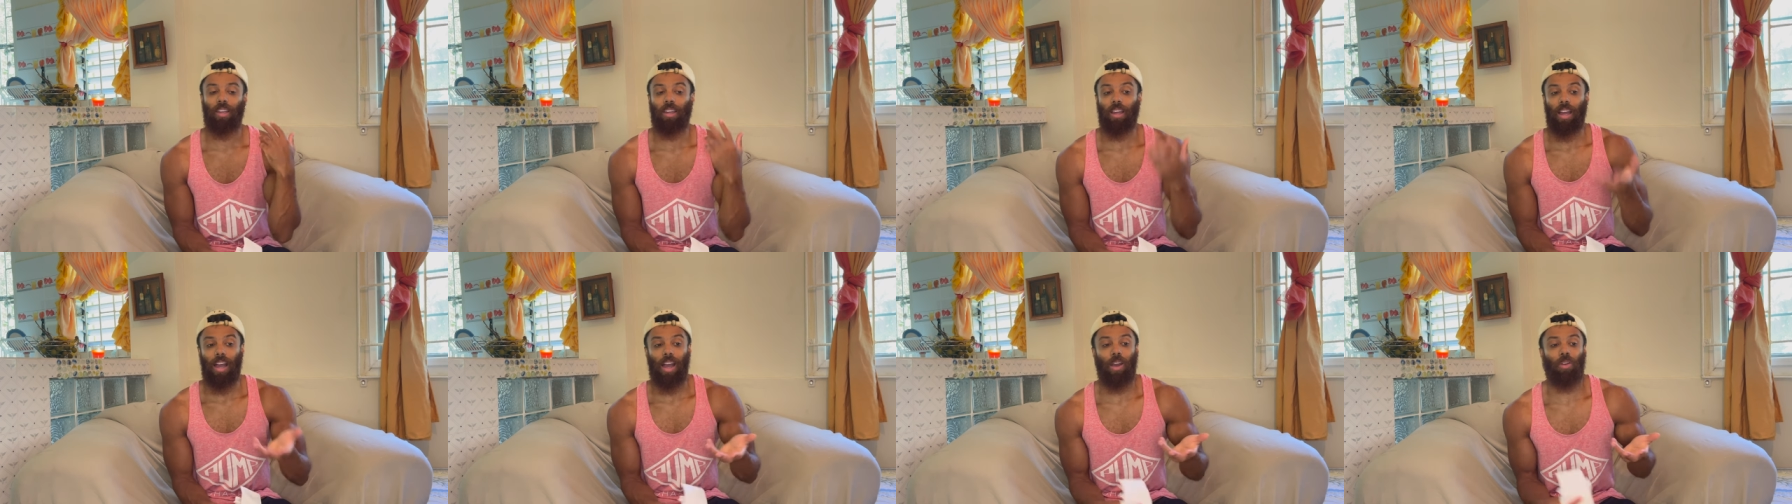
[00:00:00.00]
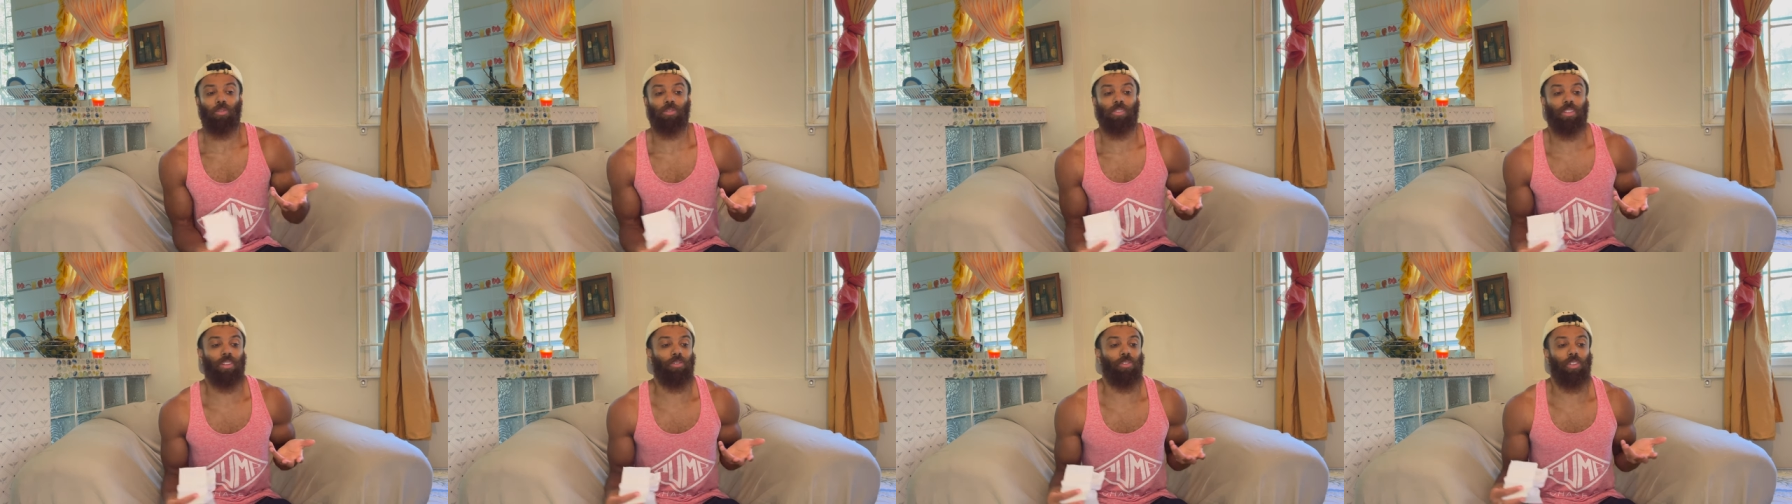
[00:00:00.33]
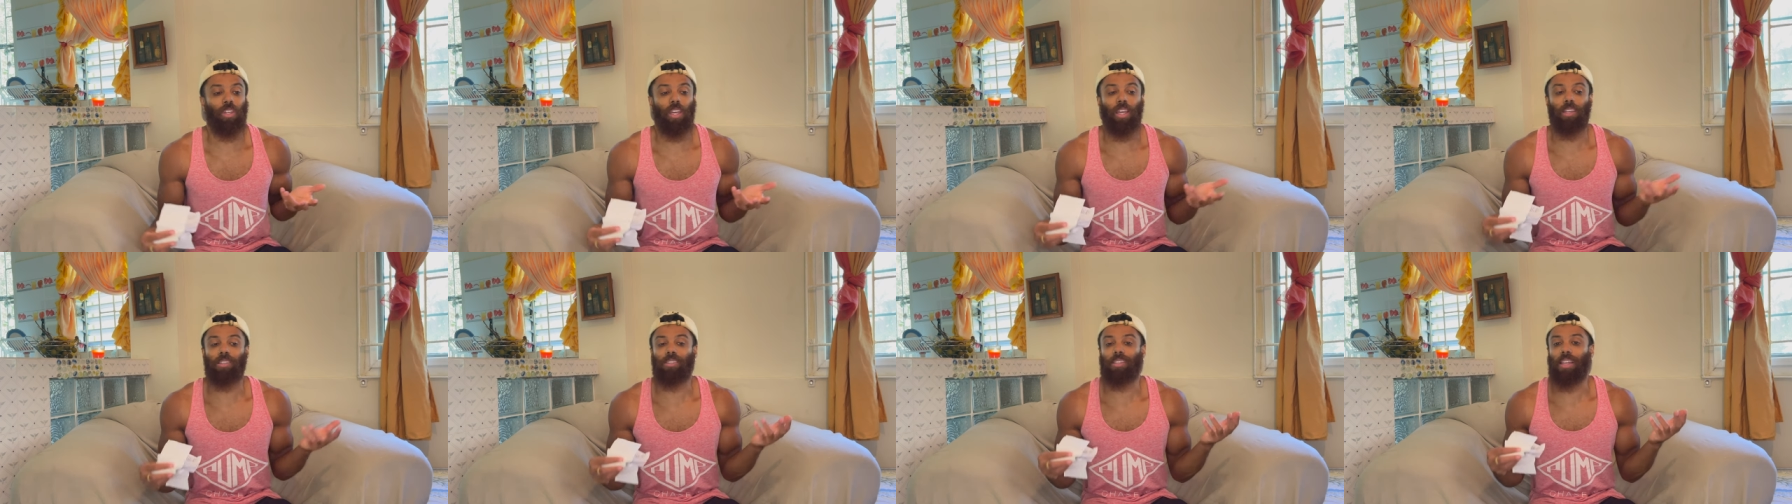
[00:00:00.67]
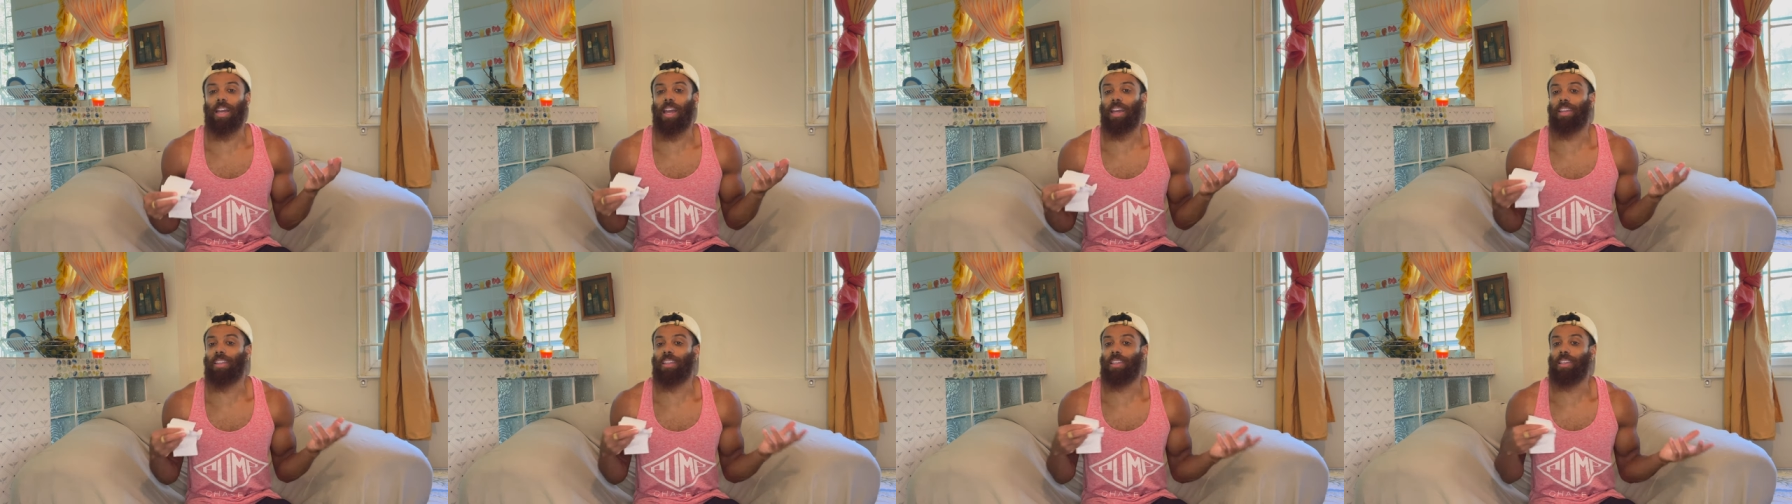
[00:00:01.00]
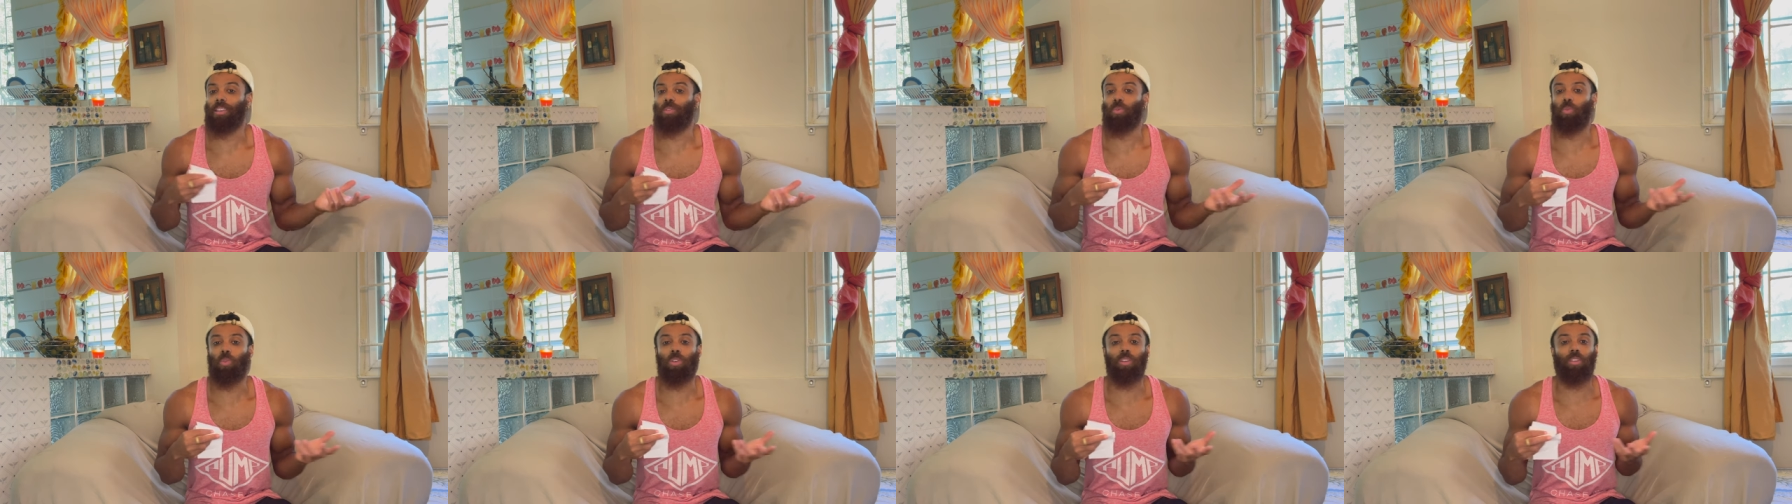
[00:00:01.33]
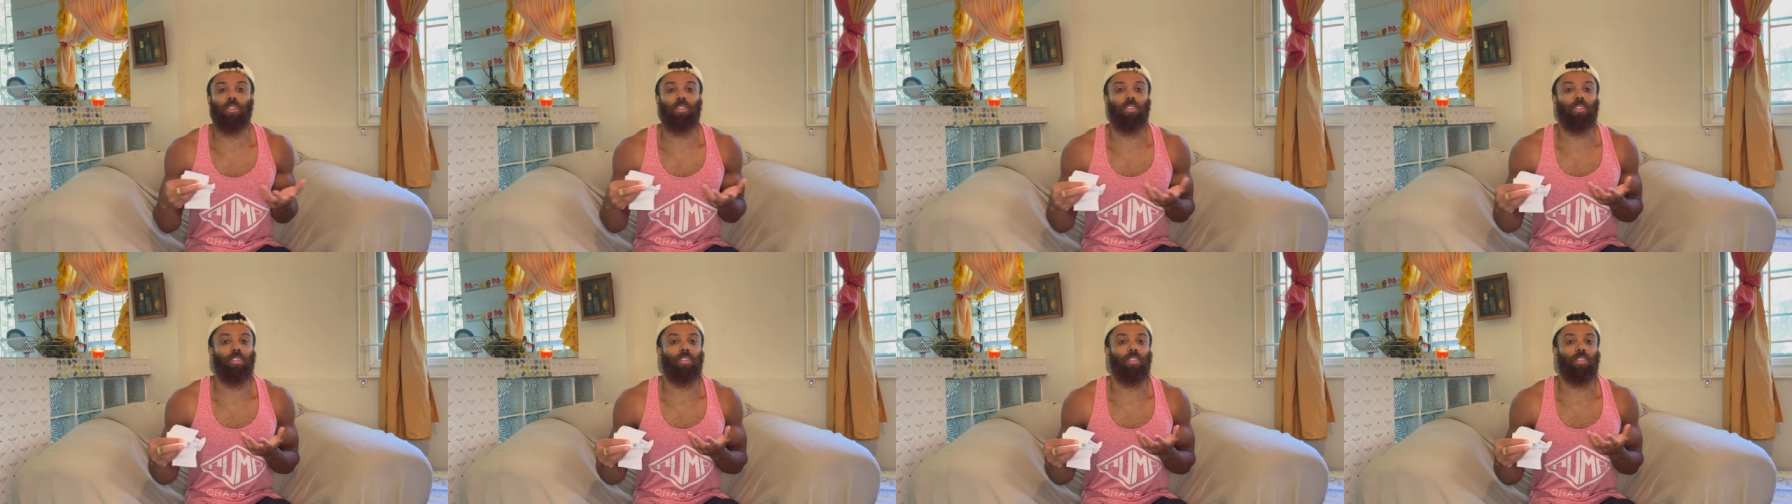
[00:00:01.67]
I was giving you guys an idea of what
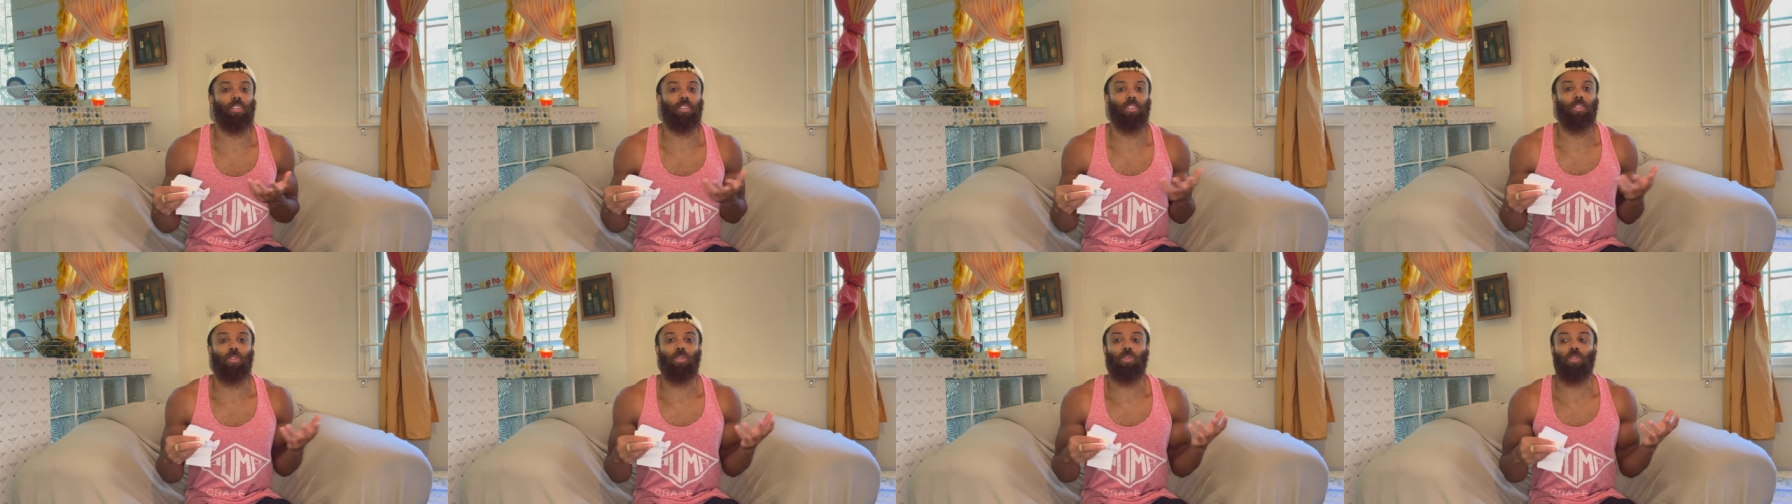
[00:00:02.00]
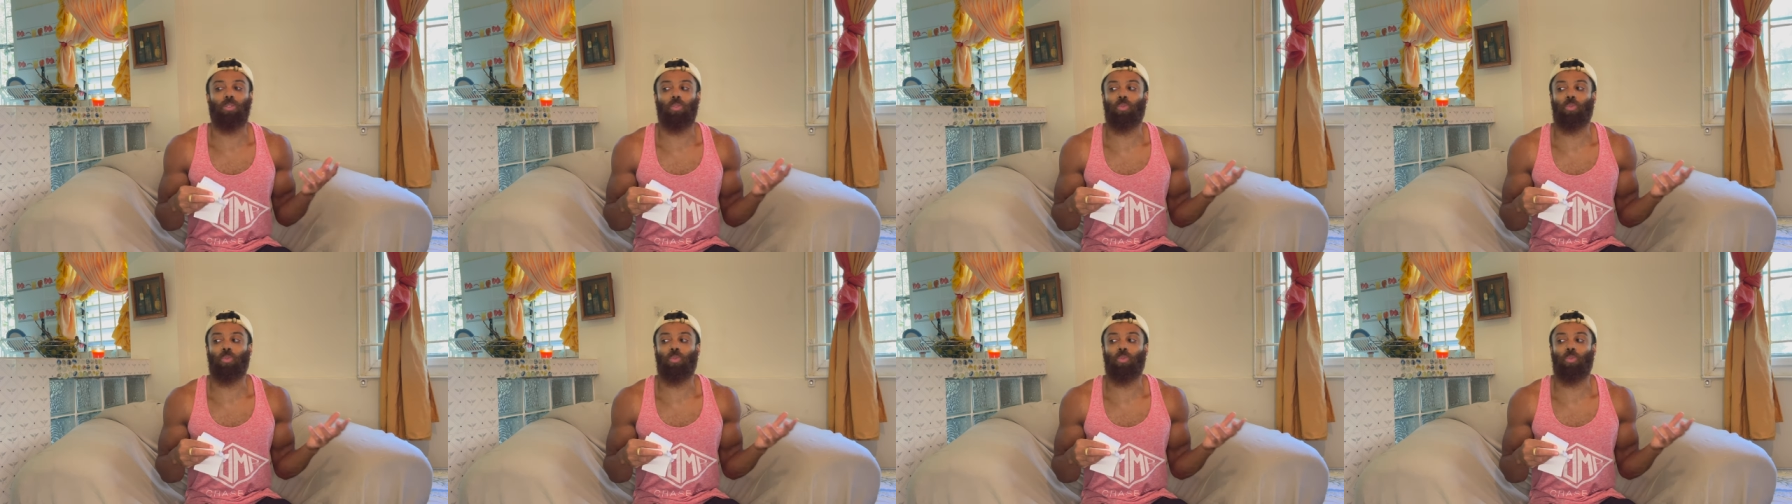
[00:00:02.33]
you know